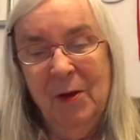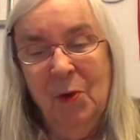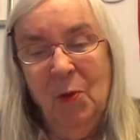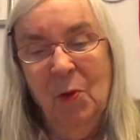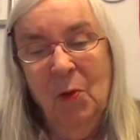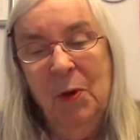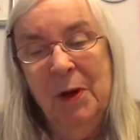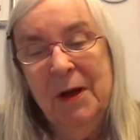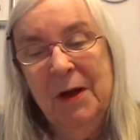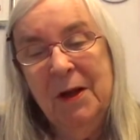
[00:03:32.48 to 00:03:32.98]

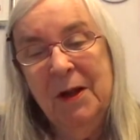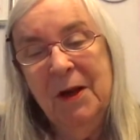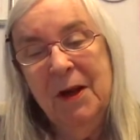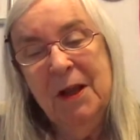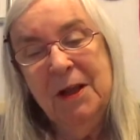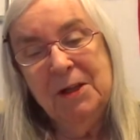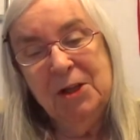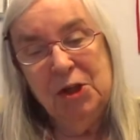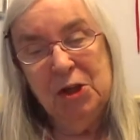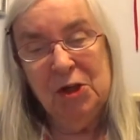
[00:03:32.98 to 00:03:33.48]
Well,
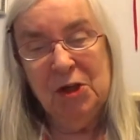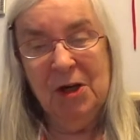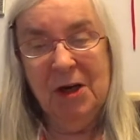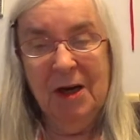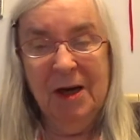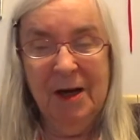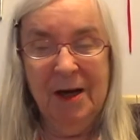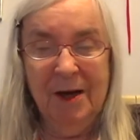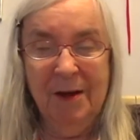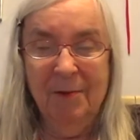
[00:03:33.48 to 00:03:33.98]

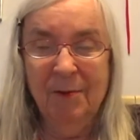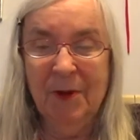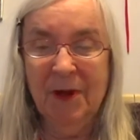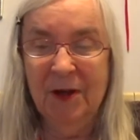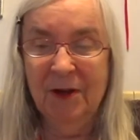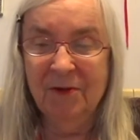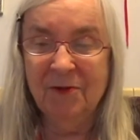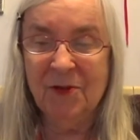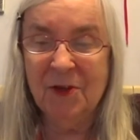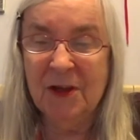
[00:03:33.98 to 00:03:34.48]
lunchtime
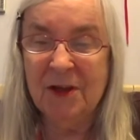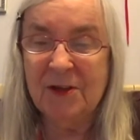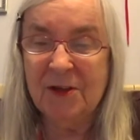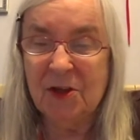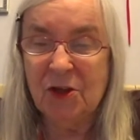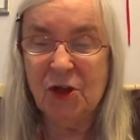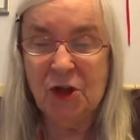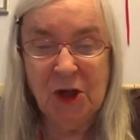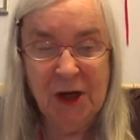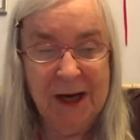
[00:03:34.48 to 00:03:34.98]
gives us
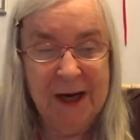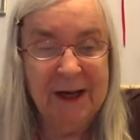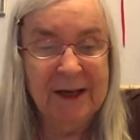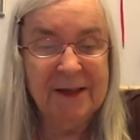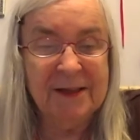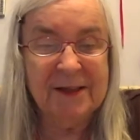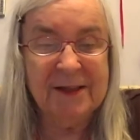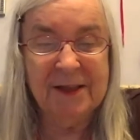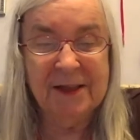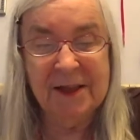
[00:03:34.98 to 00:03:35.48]
a
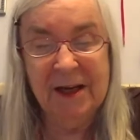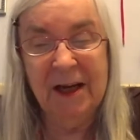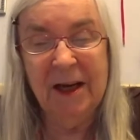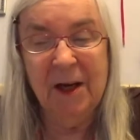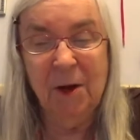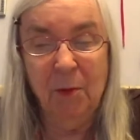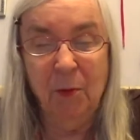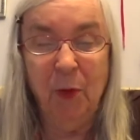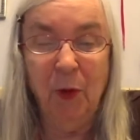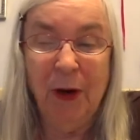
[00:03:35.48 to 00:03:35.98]
chance to
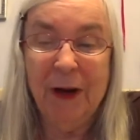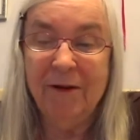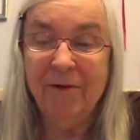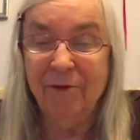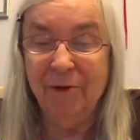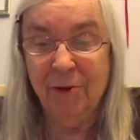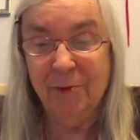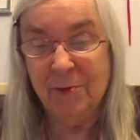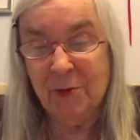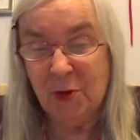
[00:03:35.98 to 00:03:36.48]
take a break
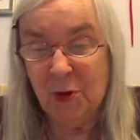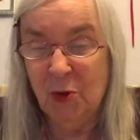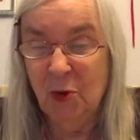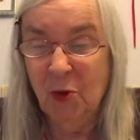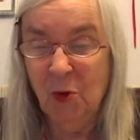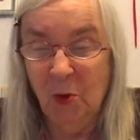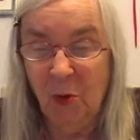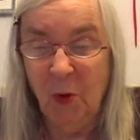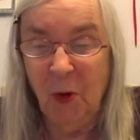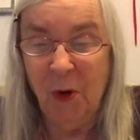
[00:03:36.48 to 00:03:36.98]
from
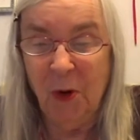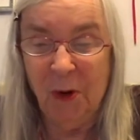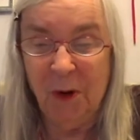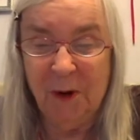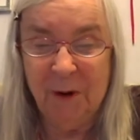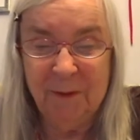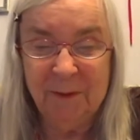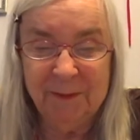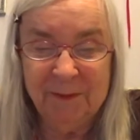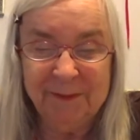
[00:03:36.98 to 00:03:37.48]

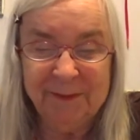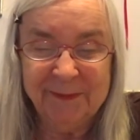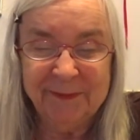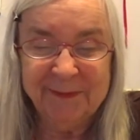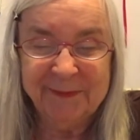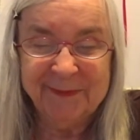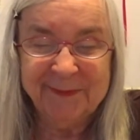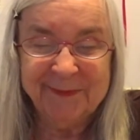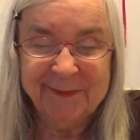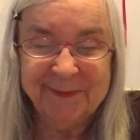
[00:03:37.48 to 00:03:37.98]
schoolwork.
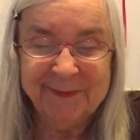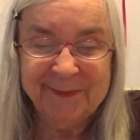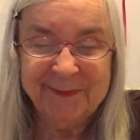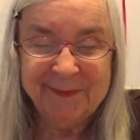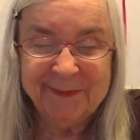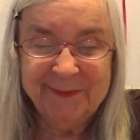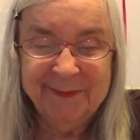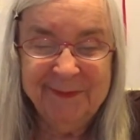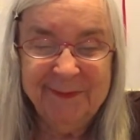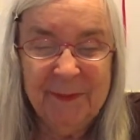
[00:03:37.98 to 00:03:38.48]

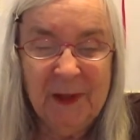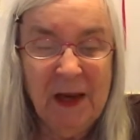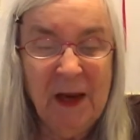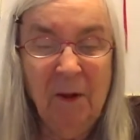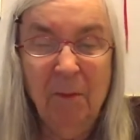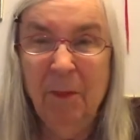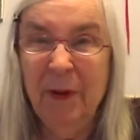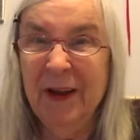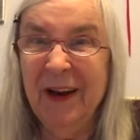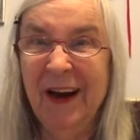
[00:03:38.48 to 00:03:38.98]

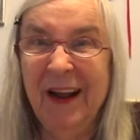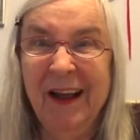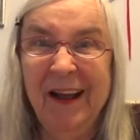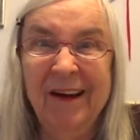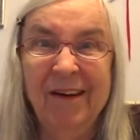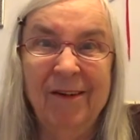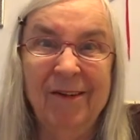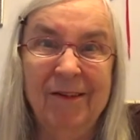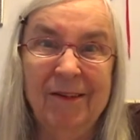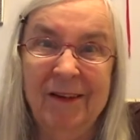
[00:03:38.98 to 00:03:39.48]
But I
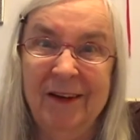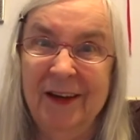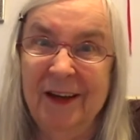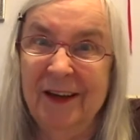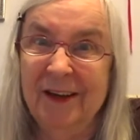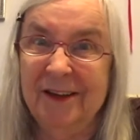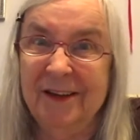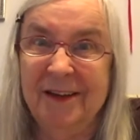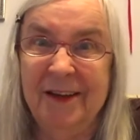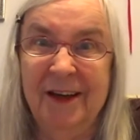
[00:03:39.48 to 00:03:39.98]
don't
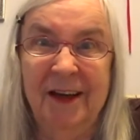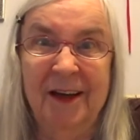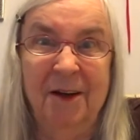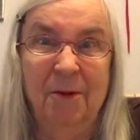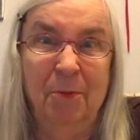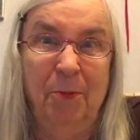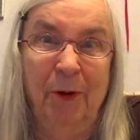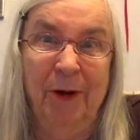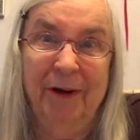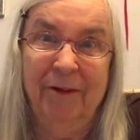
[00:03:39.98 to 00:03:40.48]
get to take a
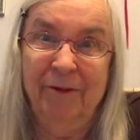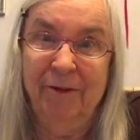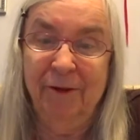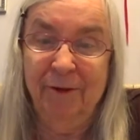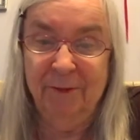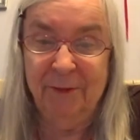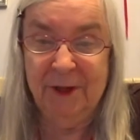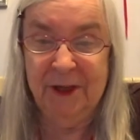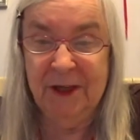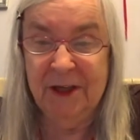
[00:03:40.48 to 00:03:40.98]
break
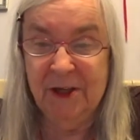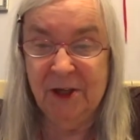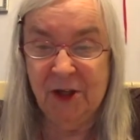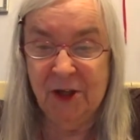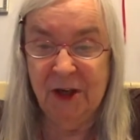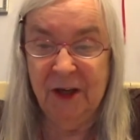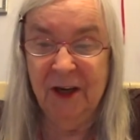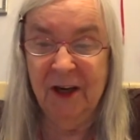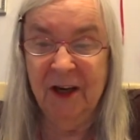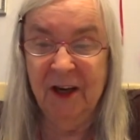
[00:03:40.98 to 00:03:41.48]
from
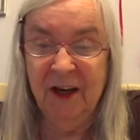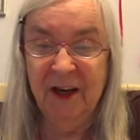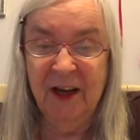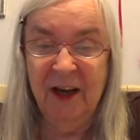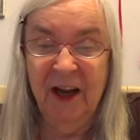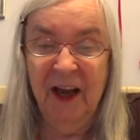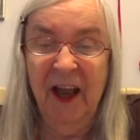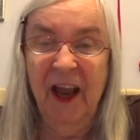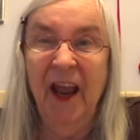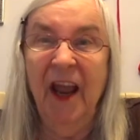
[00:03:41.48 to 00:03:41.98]
teaching,
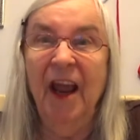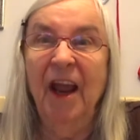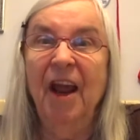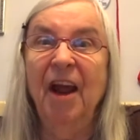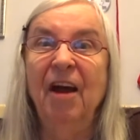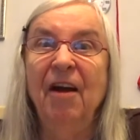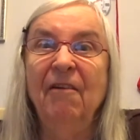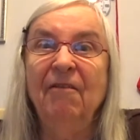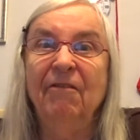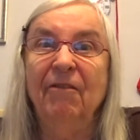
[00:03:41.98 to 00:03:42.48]

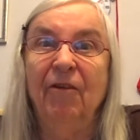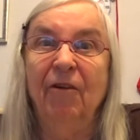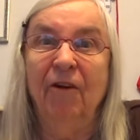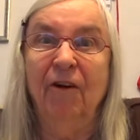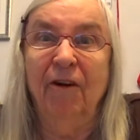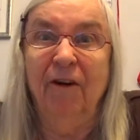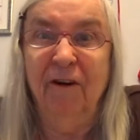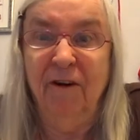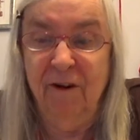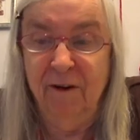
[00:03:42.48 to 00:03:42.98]
ever.